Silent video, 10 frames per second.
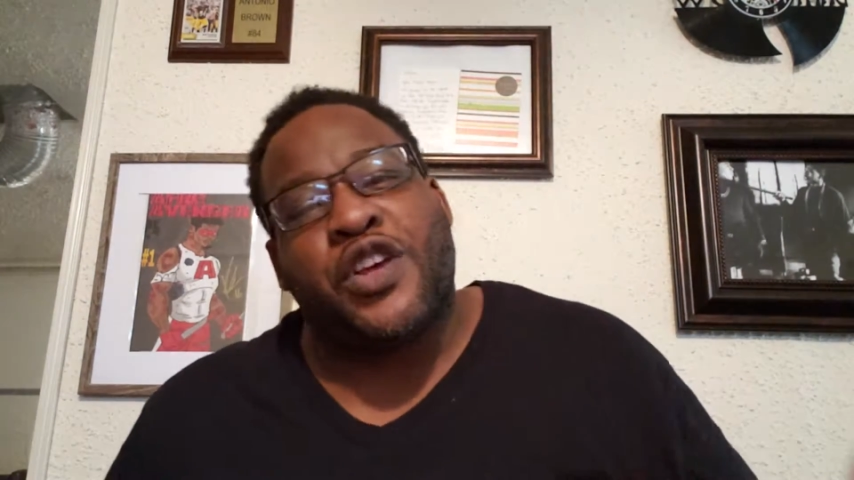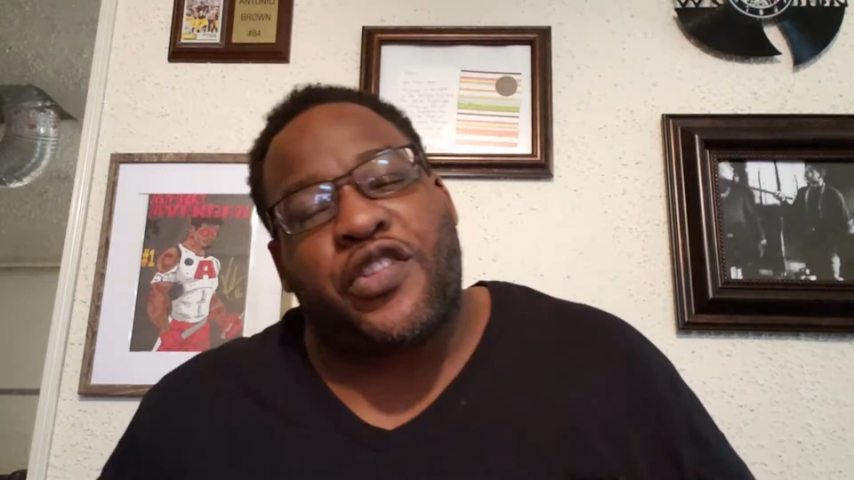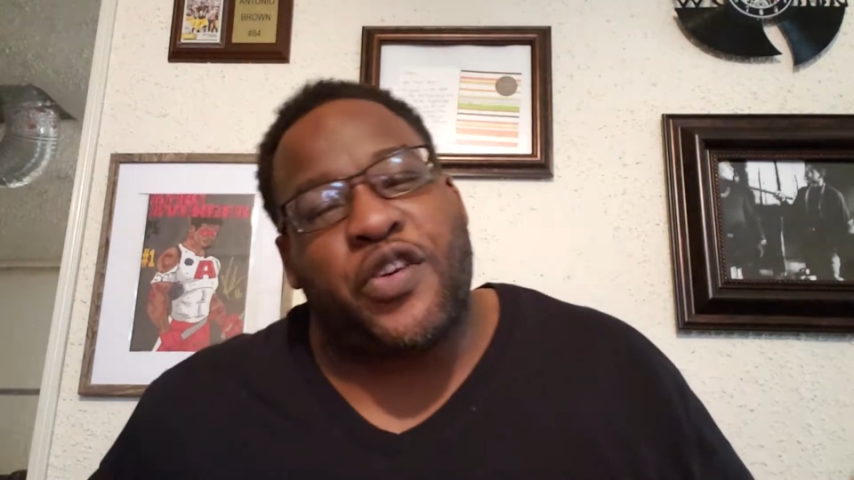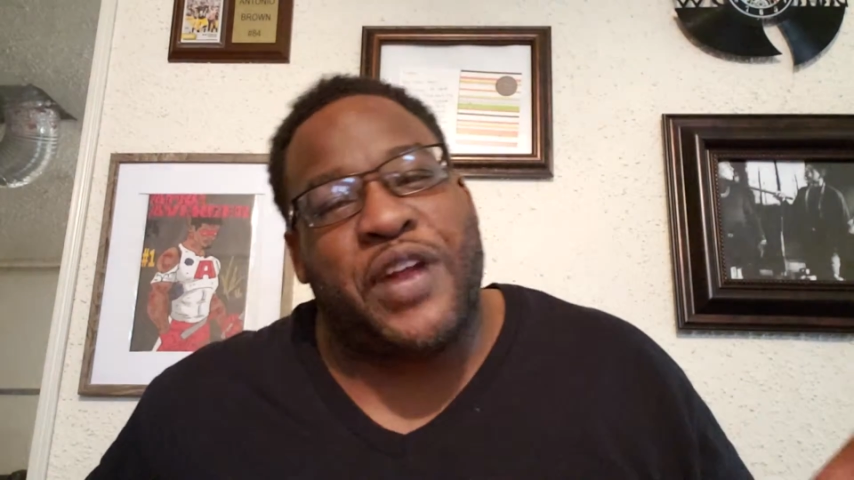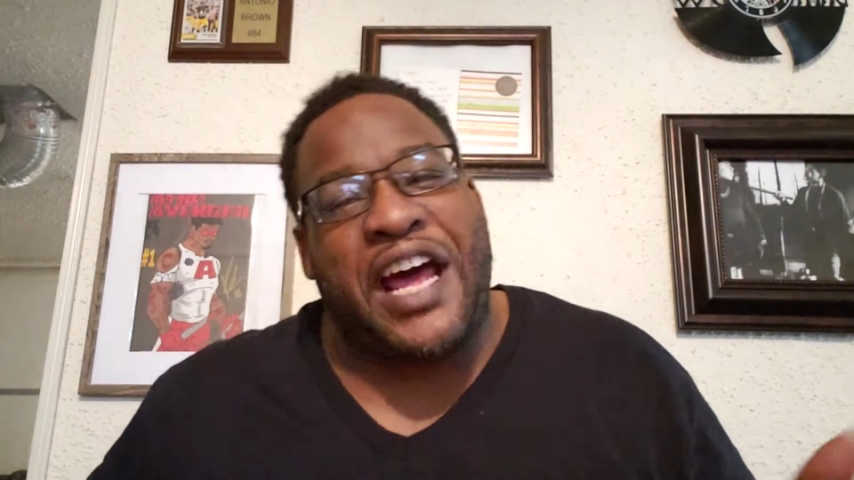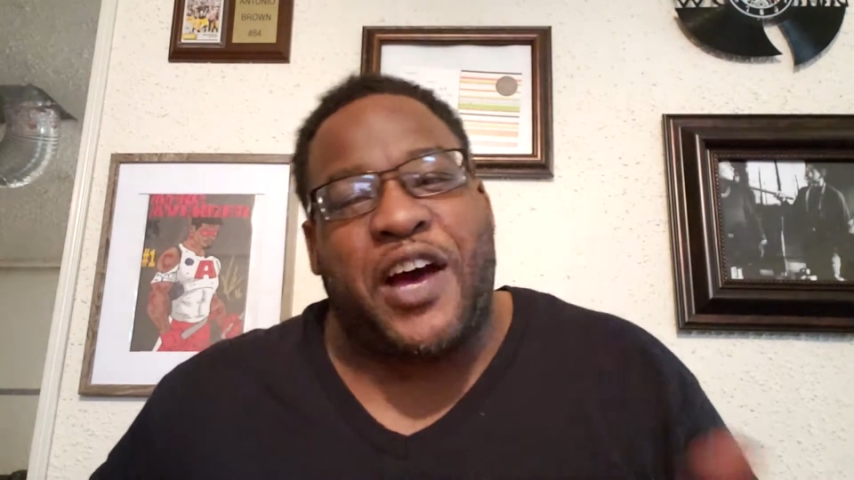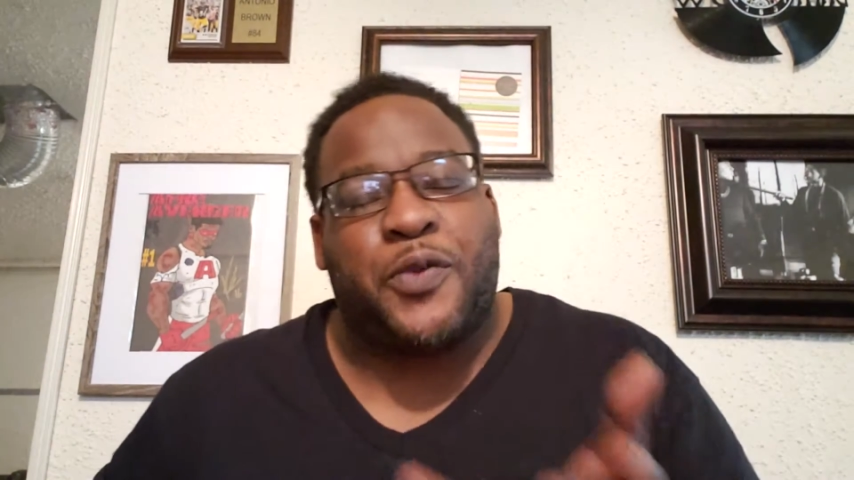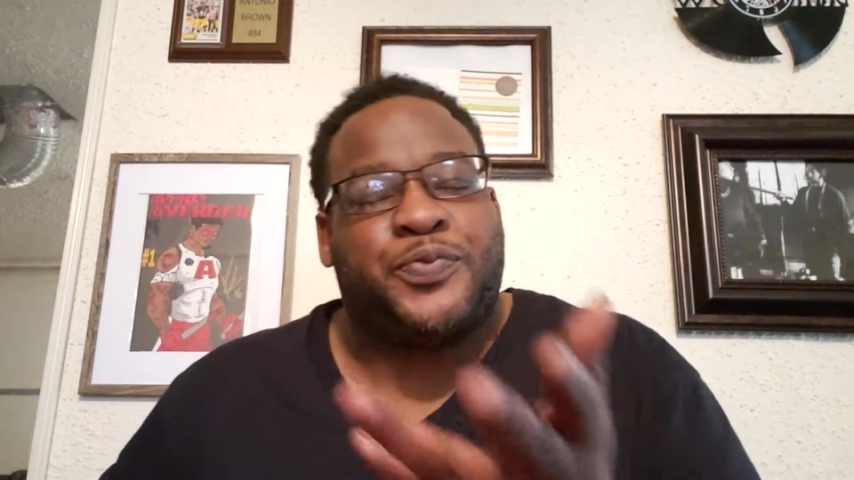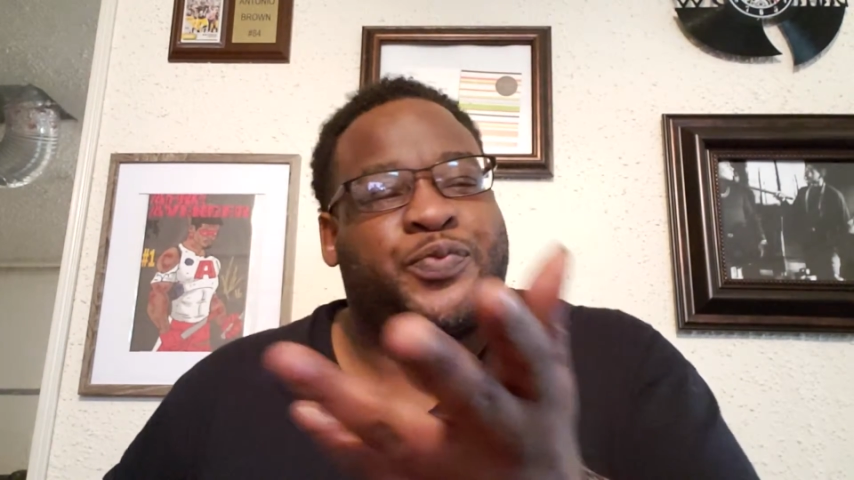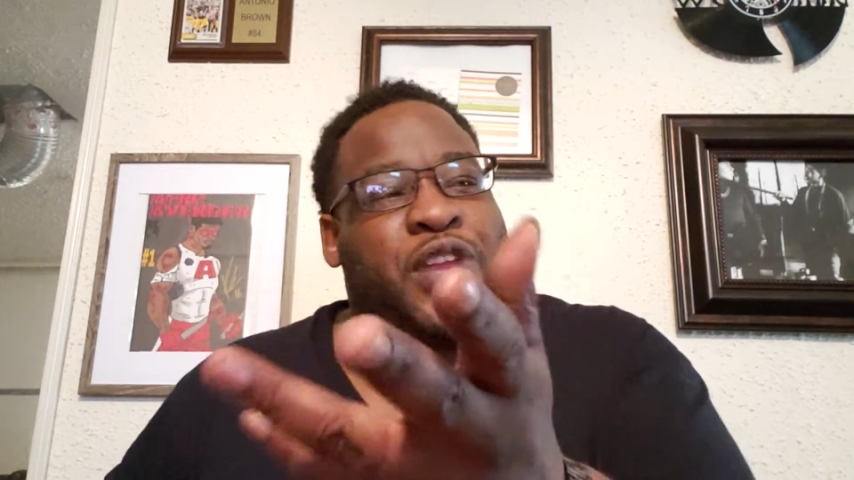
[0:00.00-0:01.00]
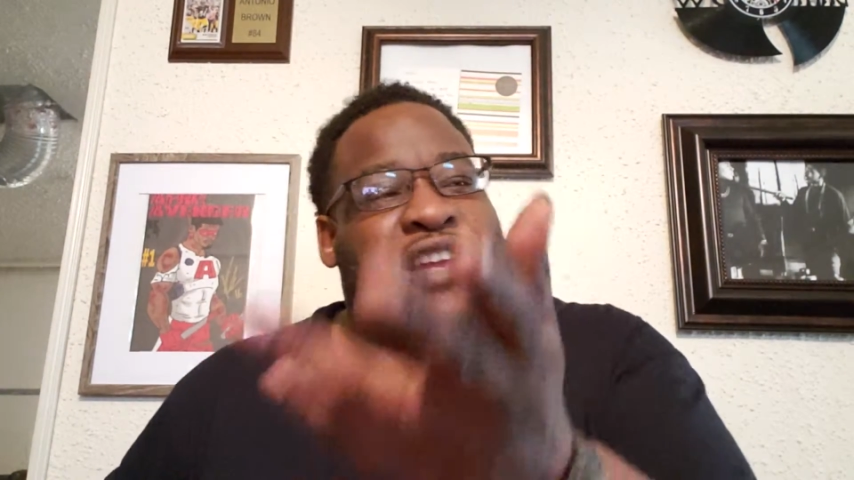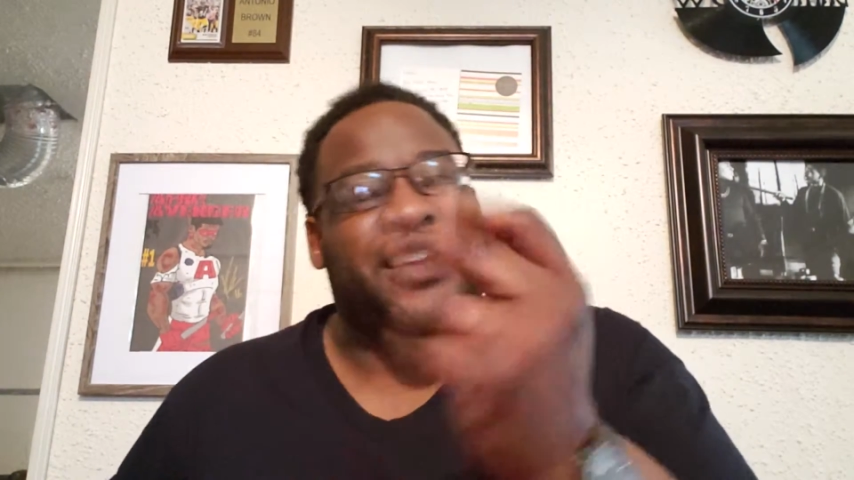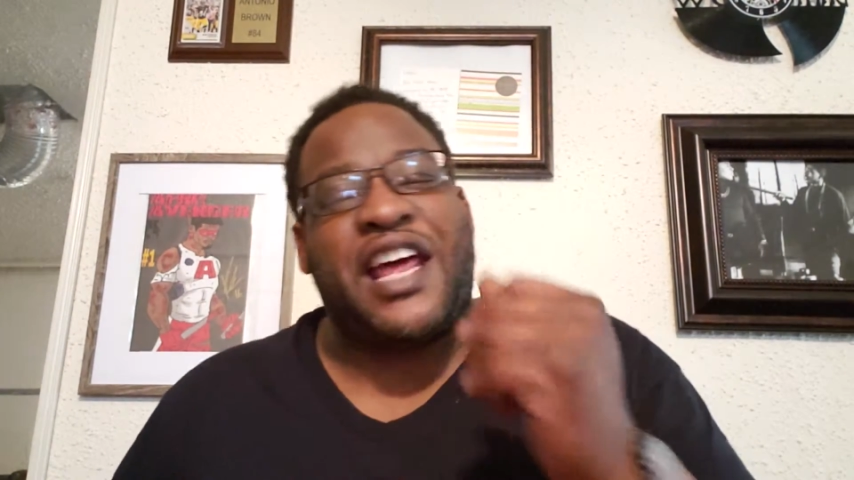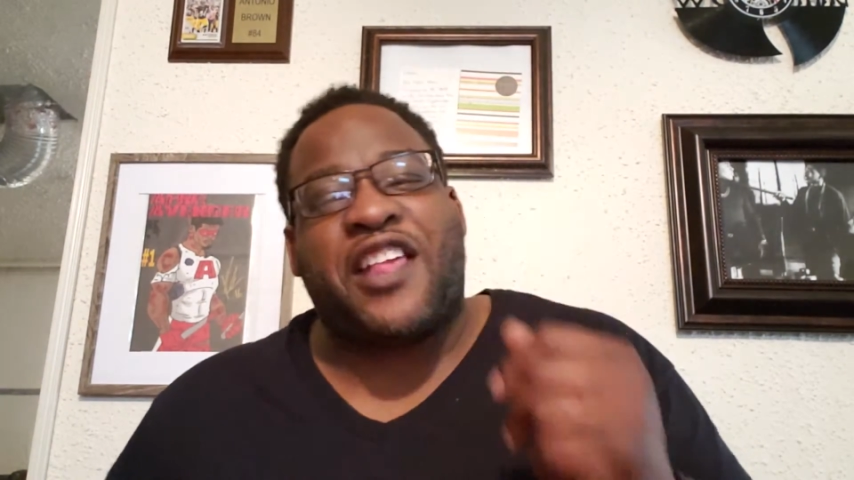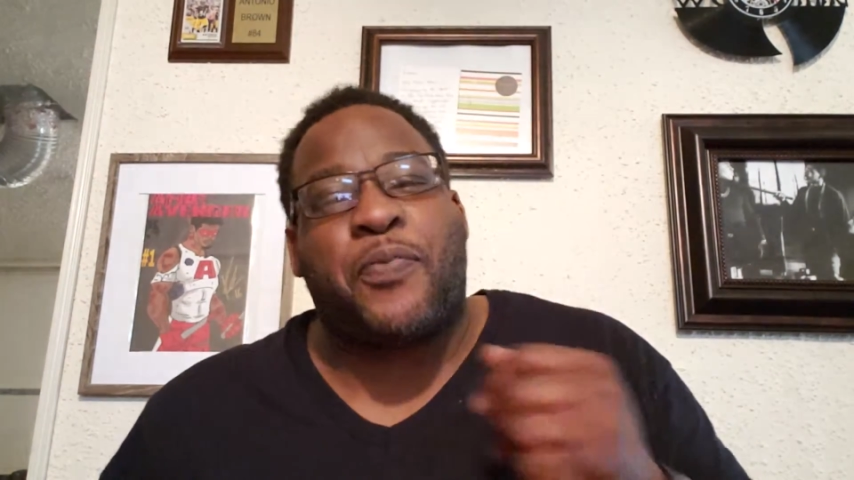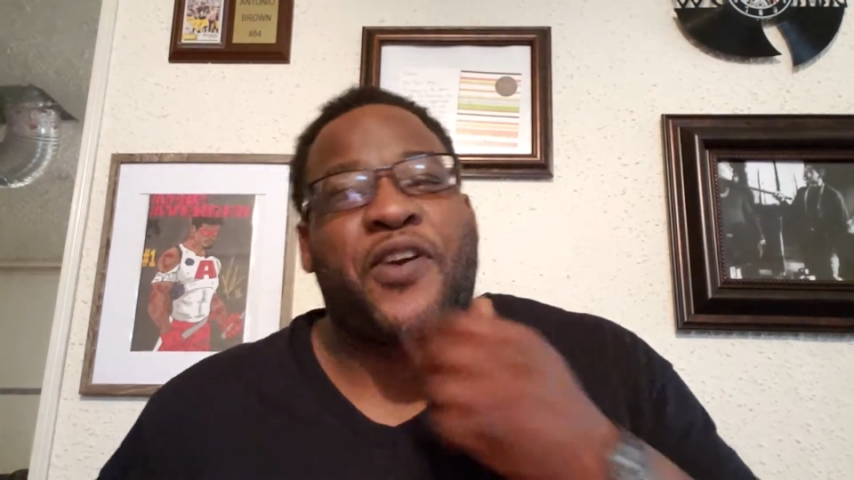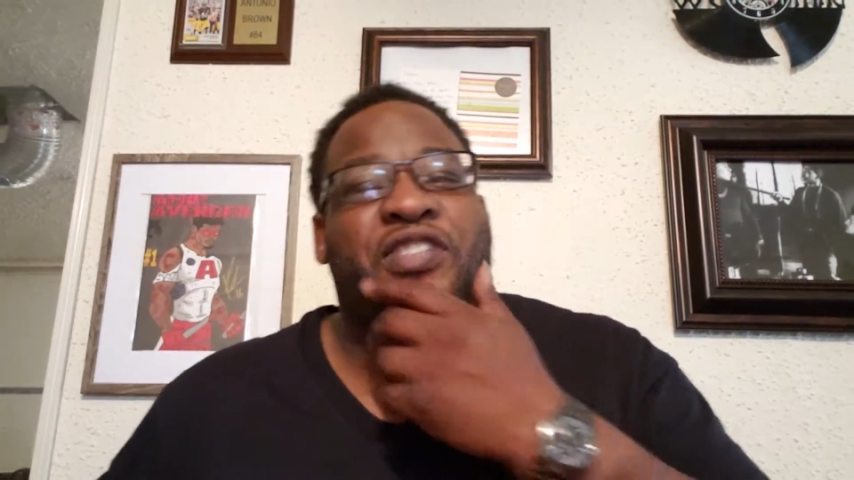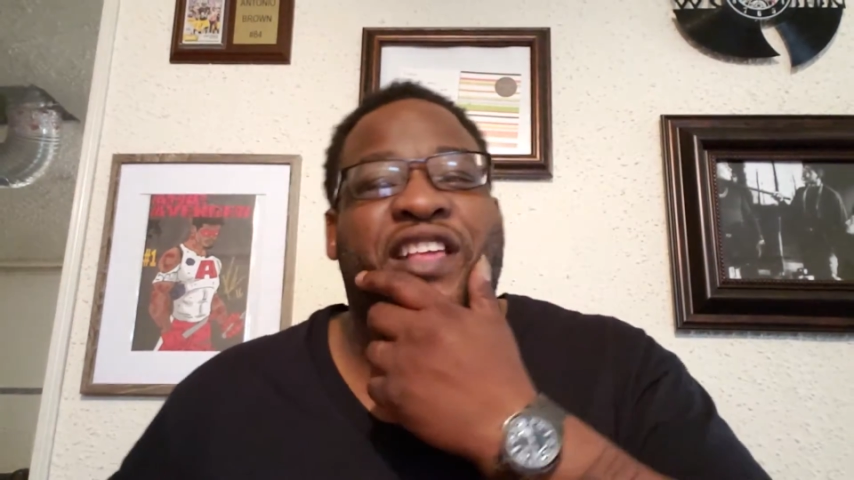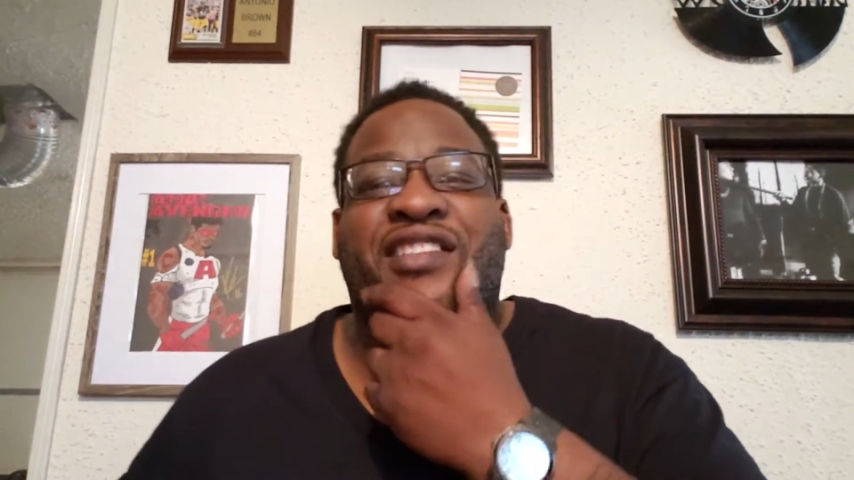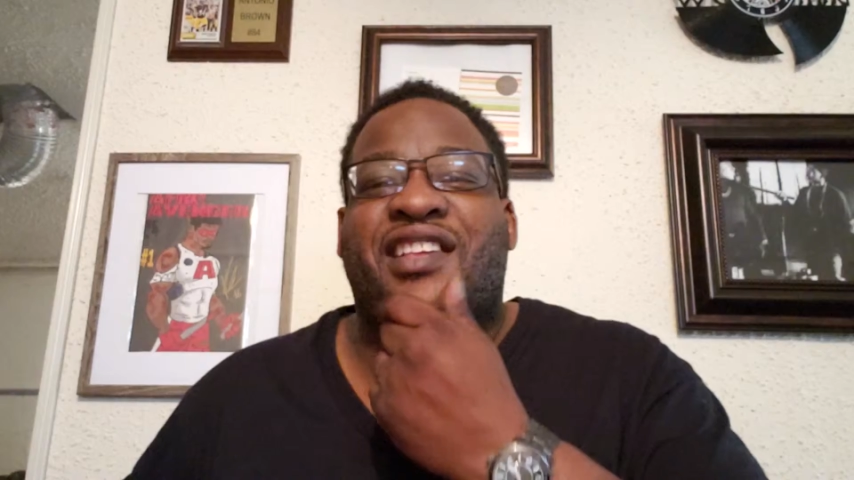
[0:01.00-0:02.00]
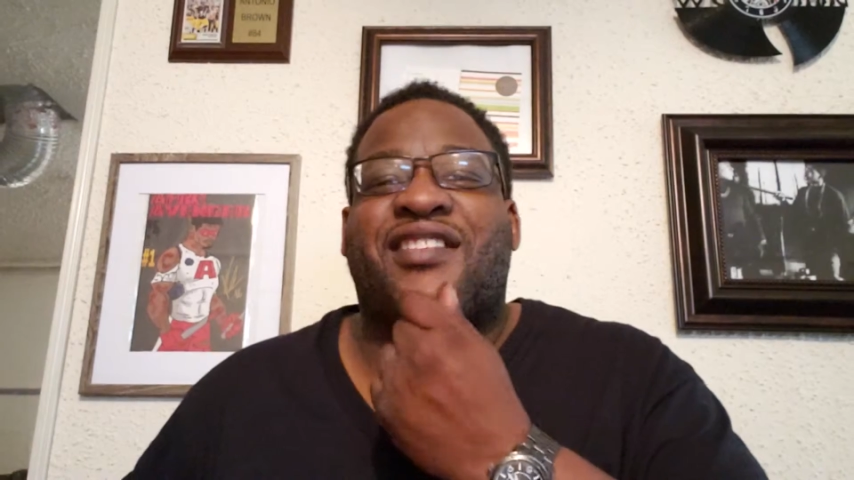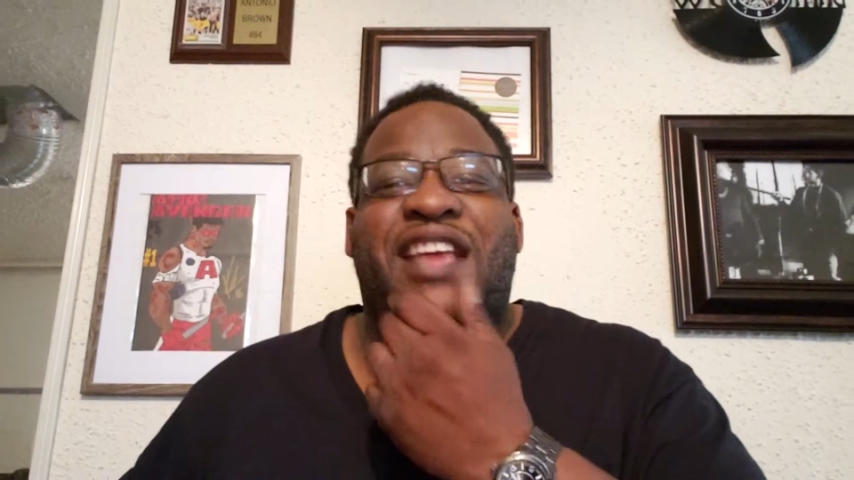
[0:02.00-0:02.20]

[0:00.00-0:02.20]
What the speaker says: So now the last person that says